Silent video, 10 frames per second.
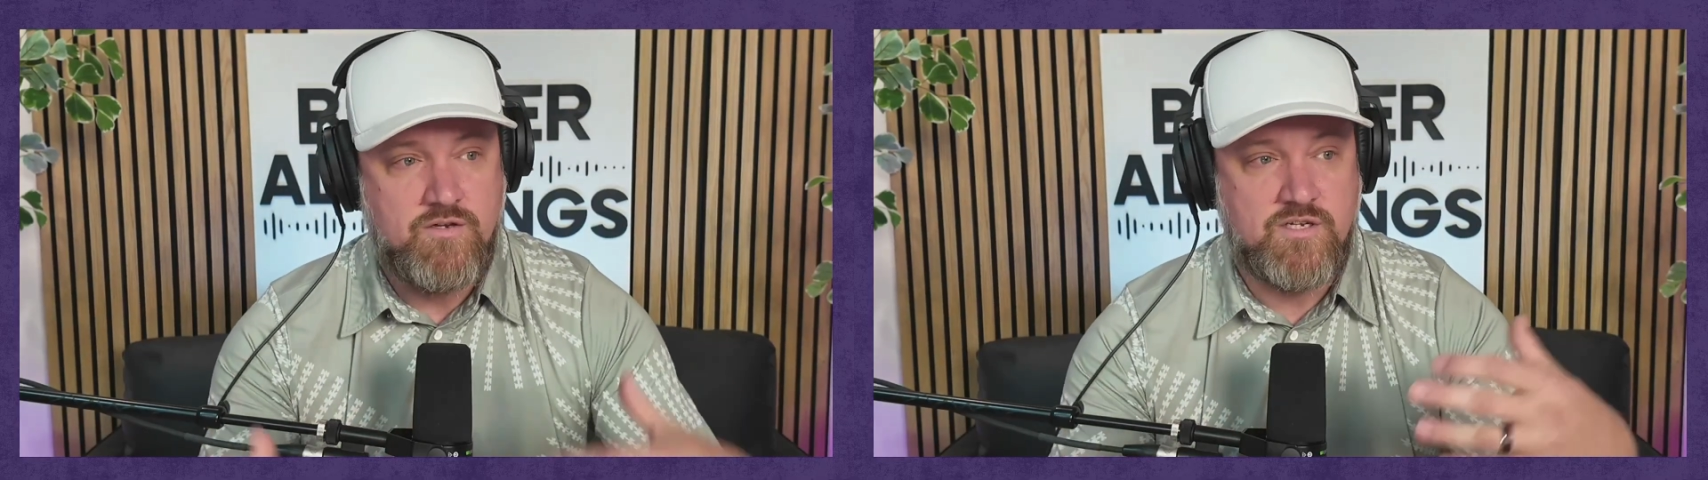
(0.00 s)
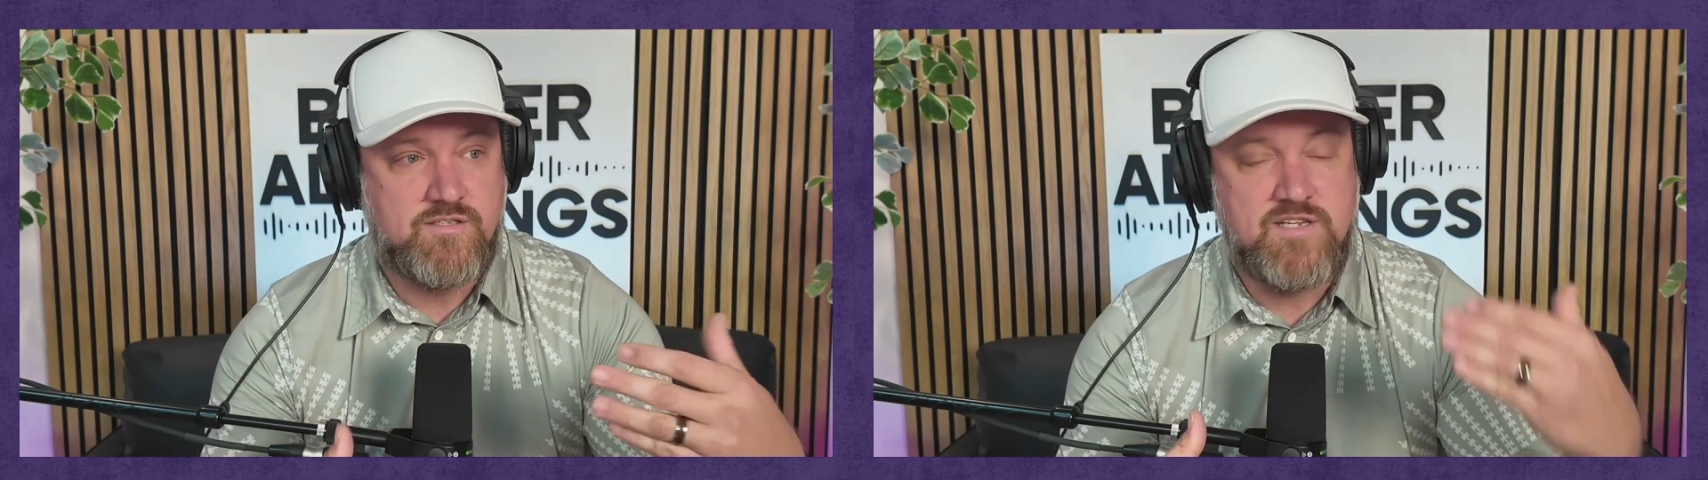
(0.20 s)

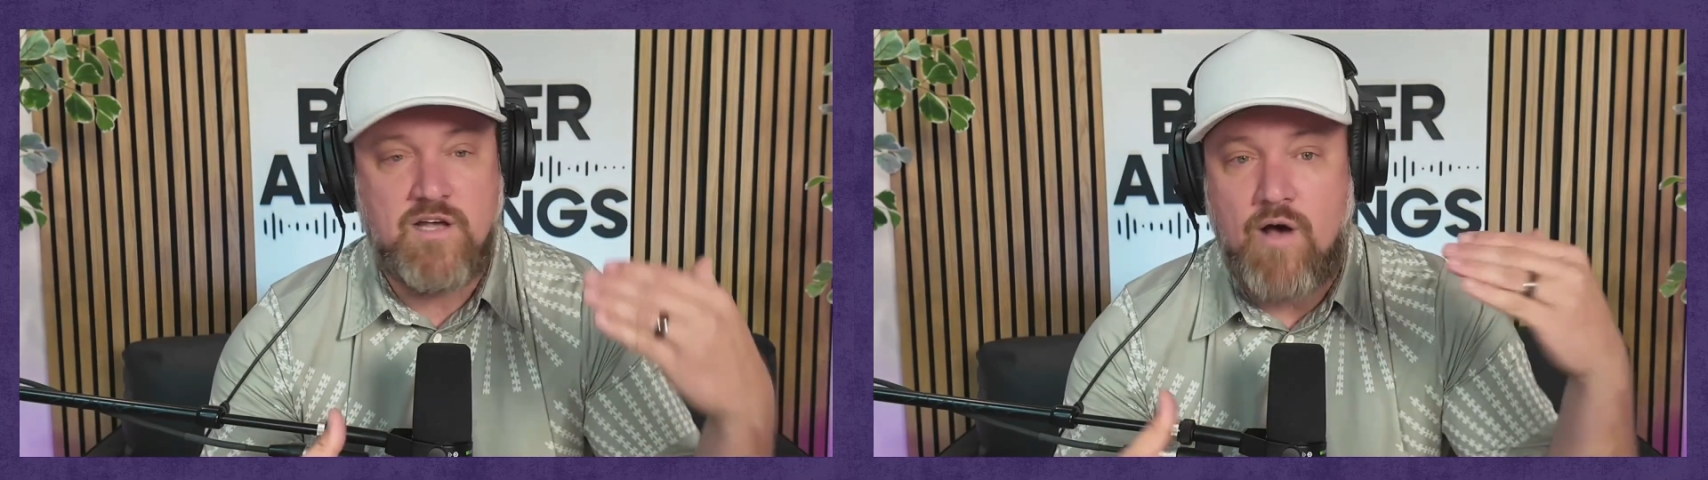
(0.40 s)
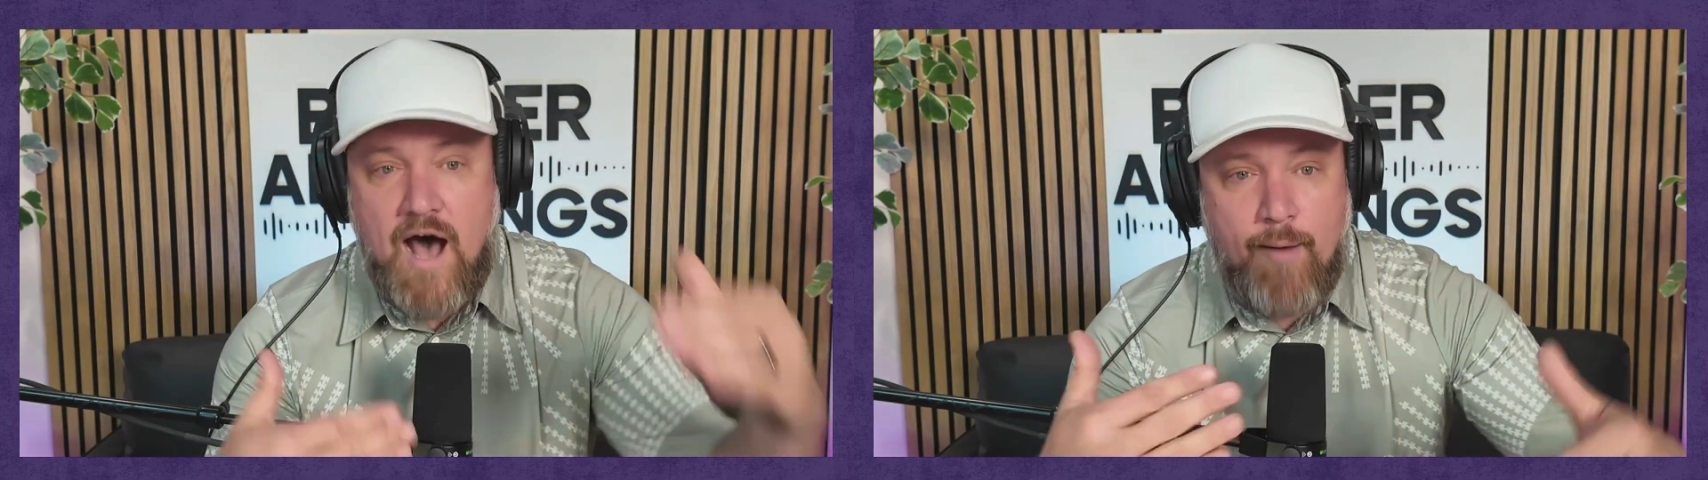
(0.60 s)

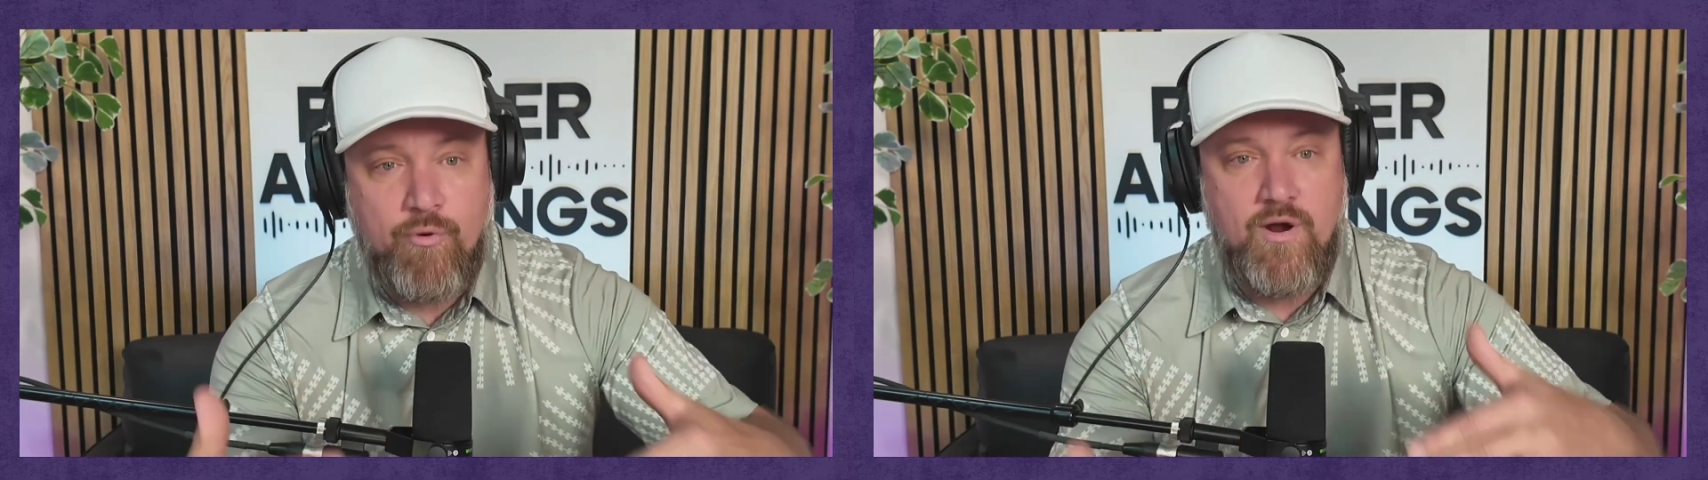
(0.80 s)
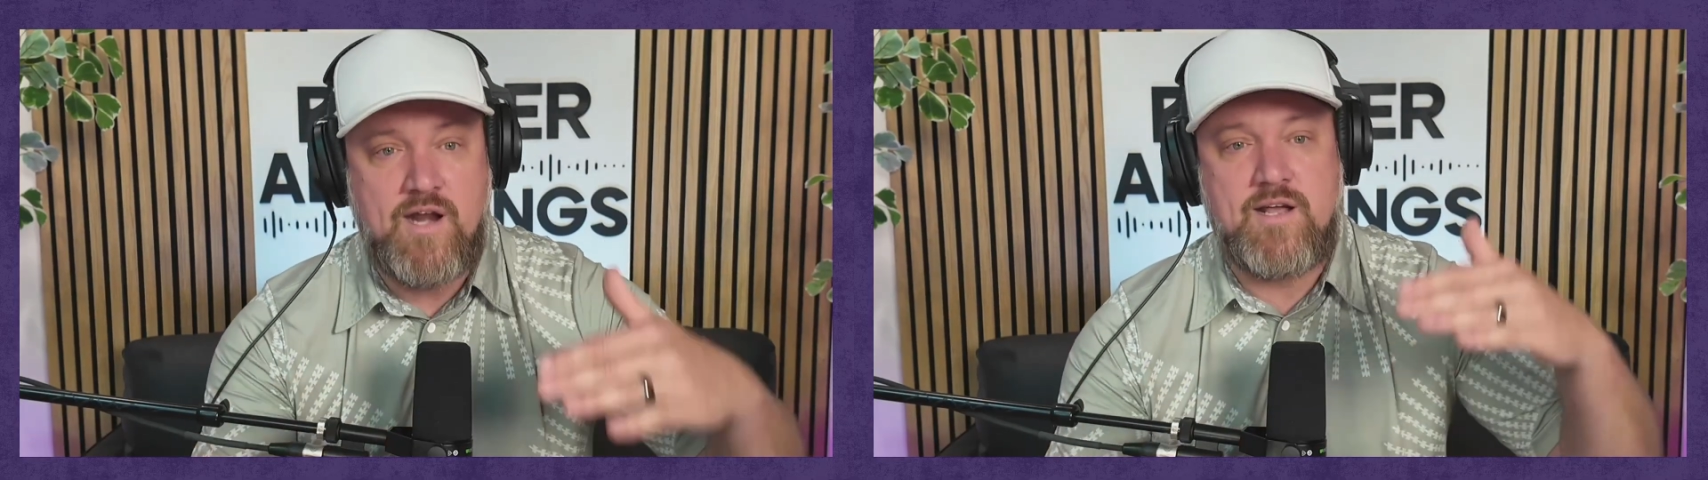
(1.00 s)
still
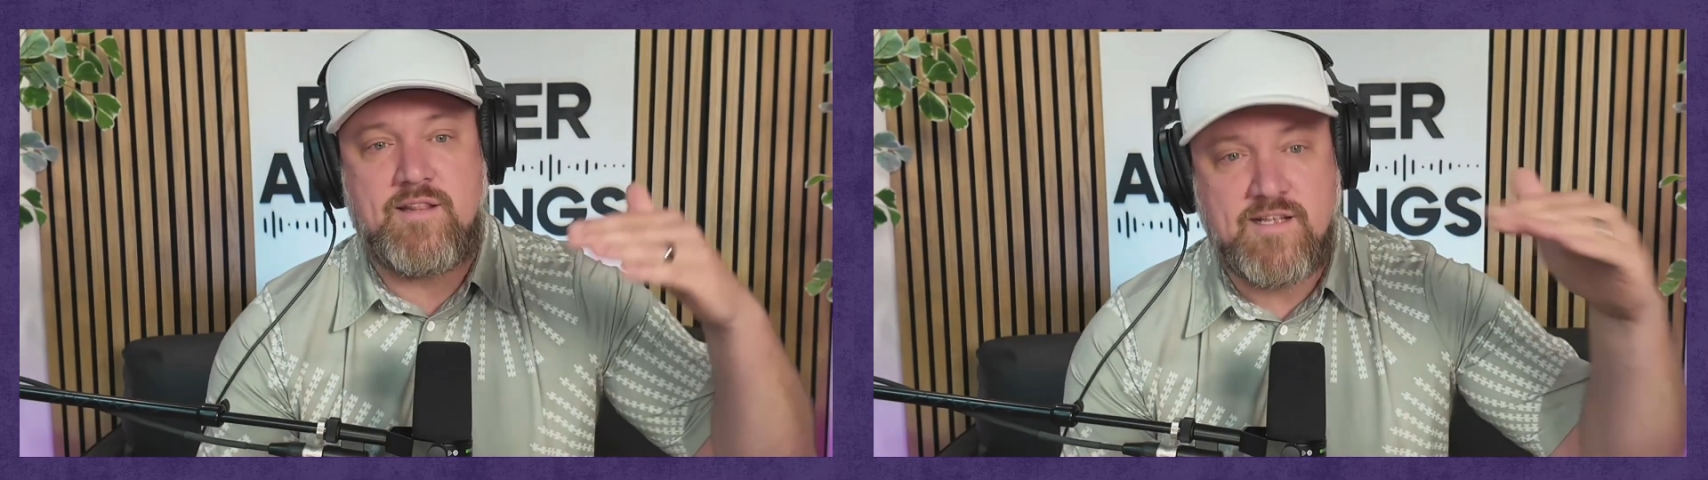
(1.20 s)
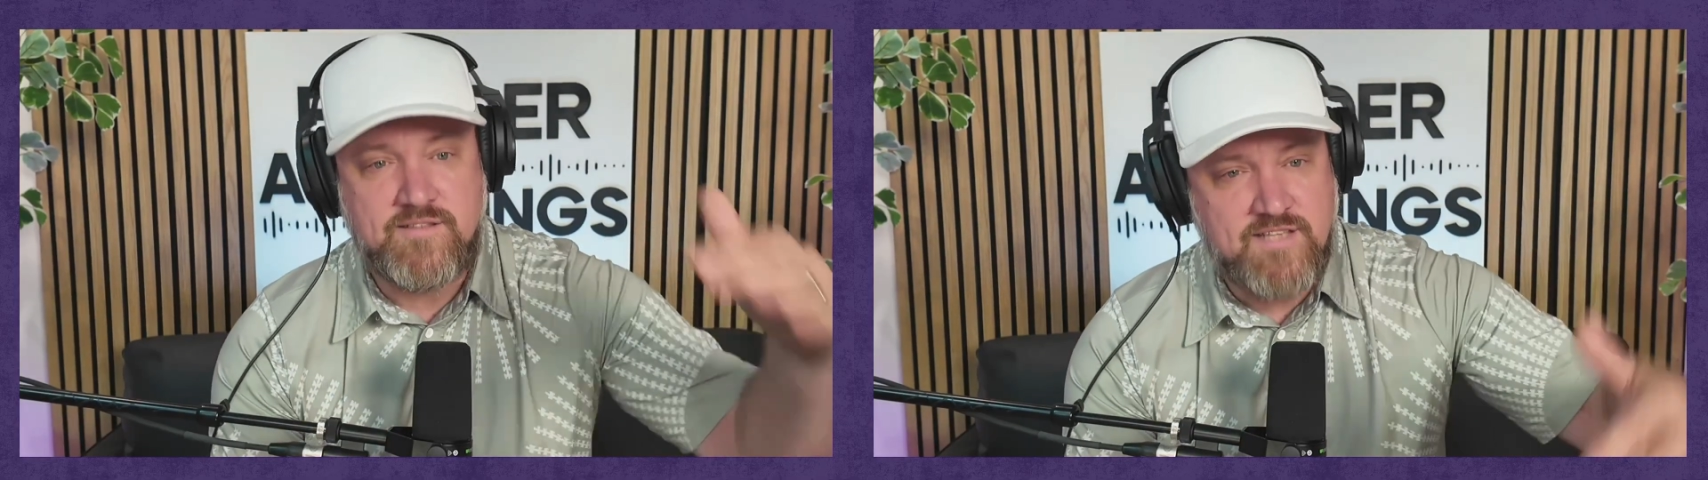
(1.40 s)
operating at
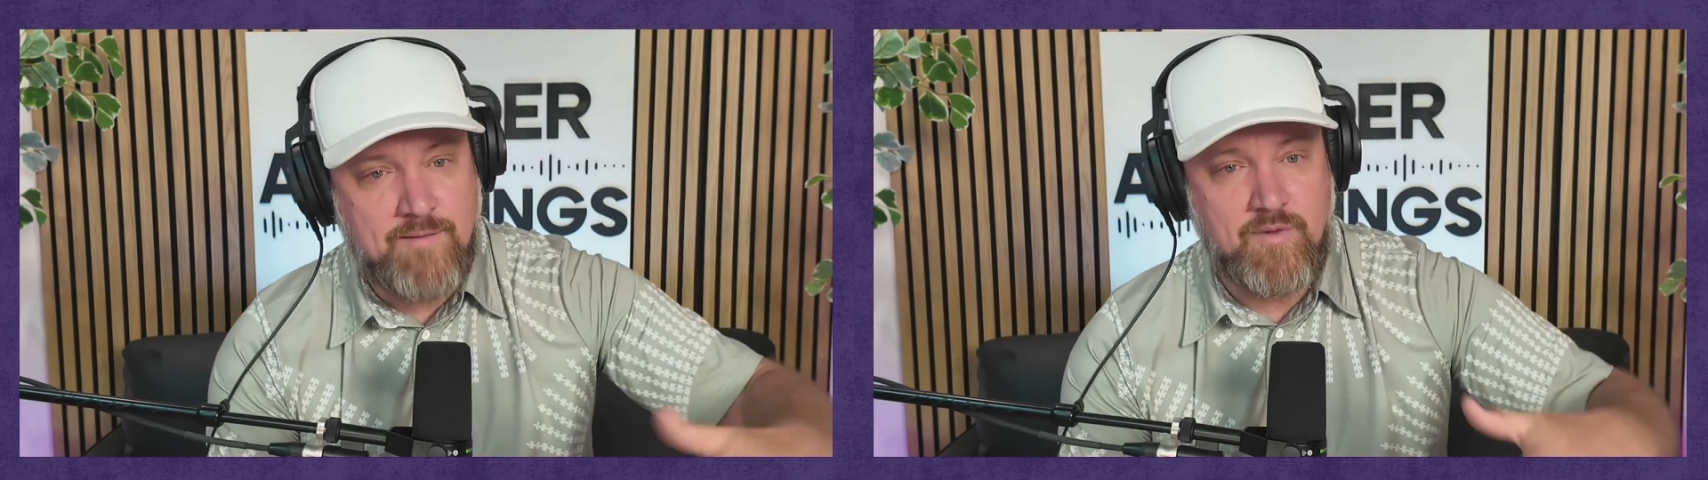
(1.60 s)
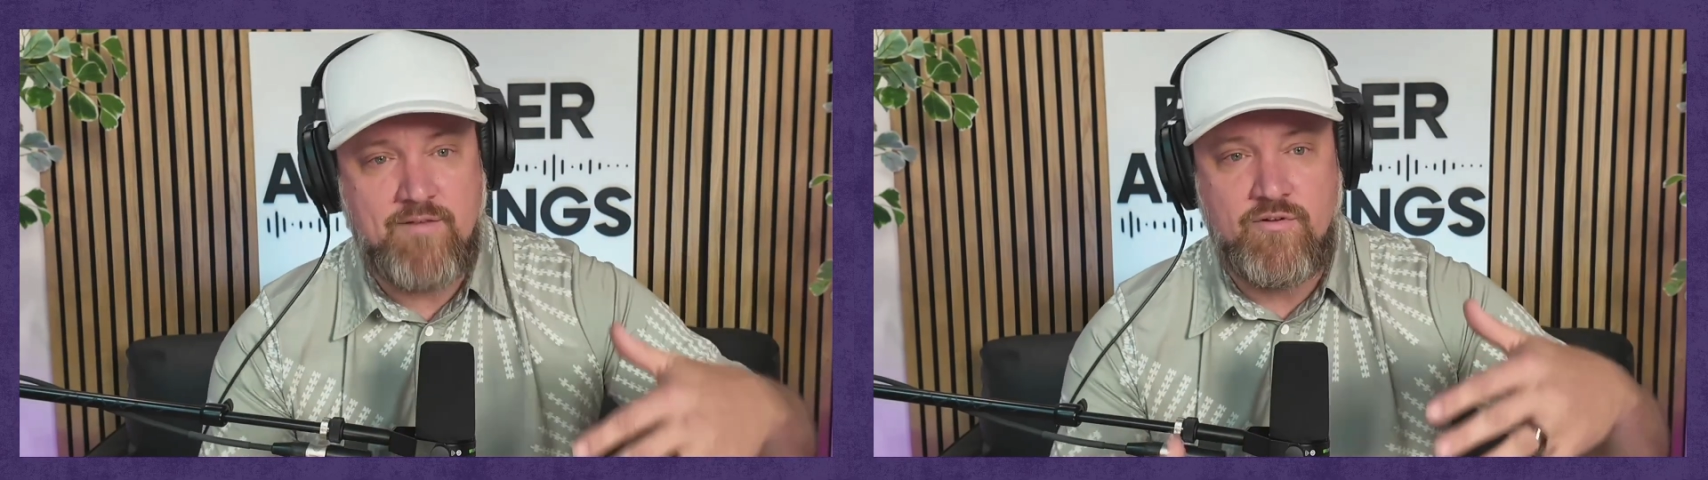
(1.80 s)
that
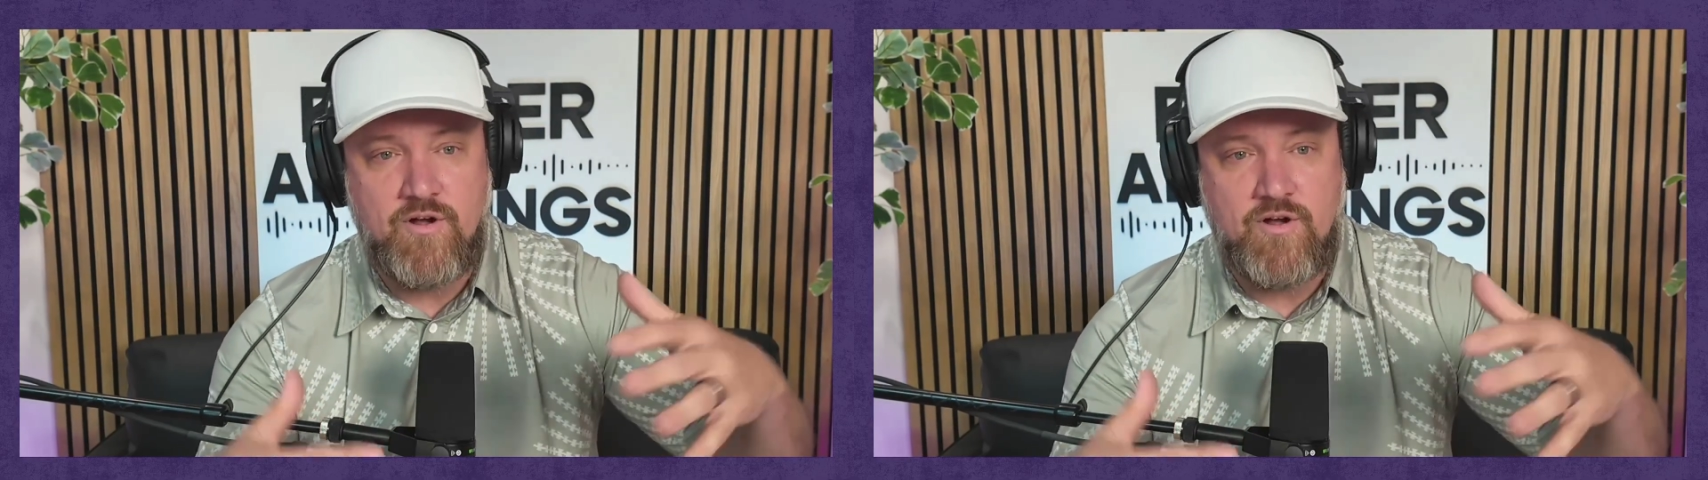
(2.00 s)
same level.